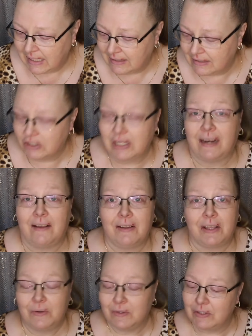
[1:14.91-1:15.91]
this shout
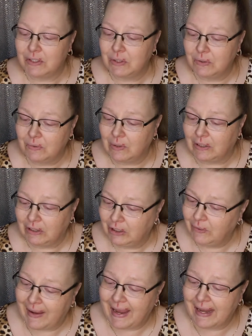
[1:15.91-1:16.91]
out goes to
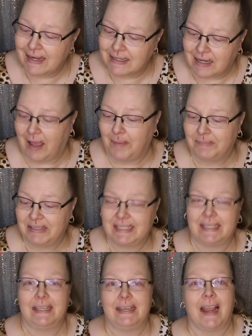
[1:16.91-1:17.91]
Luann
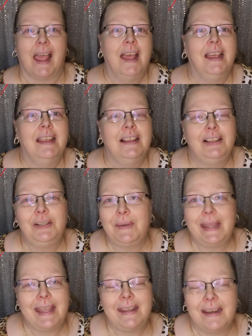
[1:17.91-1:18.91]
Thompson.
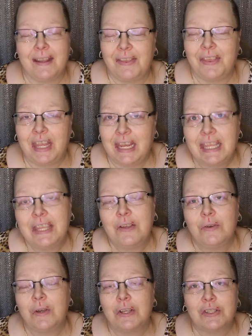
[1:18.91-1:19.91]
Luann, thank
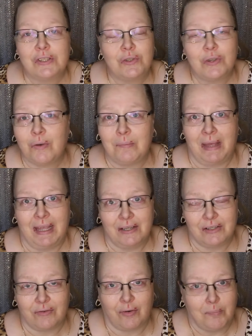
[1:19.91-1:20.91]
you so
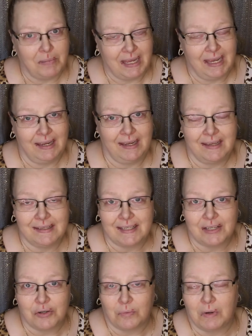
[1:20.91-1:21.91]
much for being
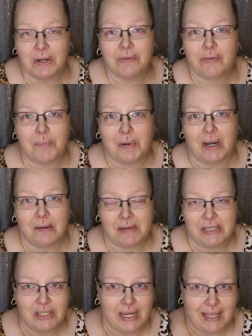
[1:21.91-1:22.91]
such a wonderful part of
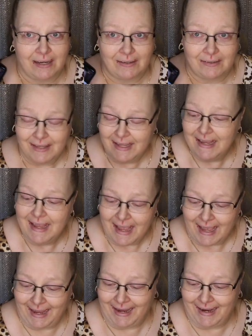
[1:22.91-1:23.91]
my channel.
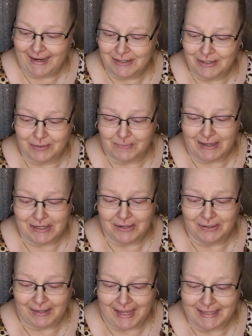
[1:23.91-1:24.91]
I just read
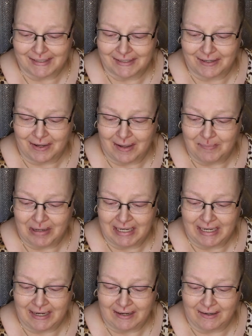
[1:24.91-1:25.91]
your last
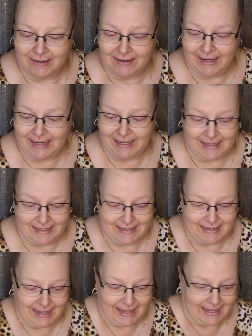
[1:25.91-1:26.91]
comment here,
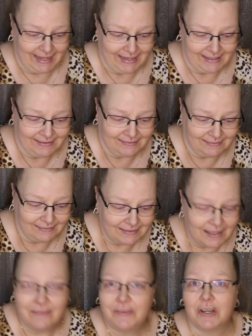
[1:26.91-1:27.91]
and I
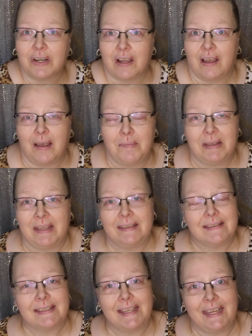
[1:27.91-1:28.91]
love your
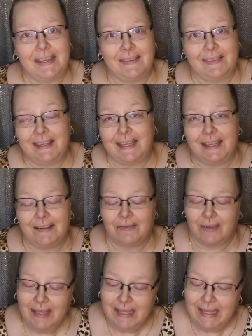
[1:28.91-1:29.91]
comments that you leave